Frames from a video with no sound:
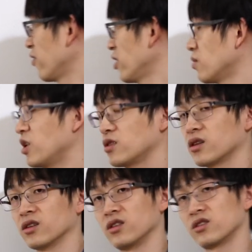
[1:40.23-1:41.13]
phase matching
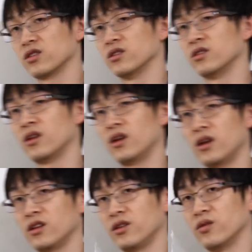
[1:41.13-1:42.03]
condition,
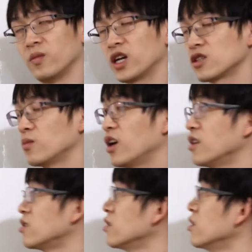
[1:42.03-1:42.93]
you
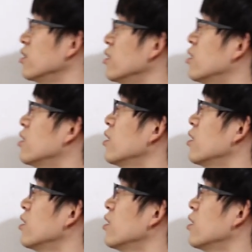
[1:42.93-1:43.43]
maximize the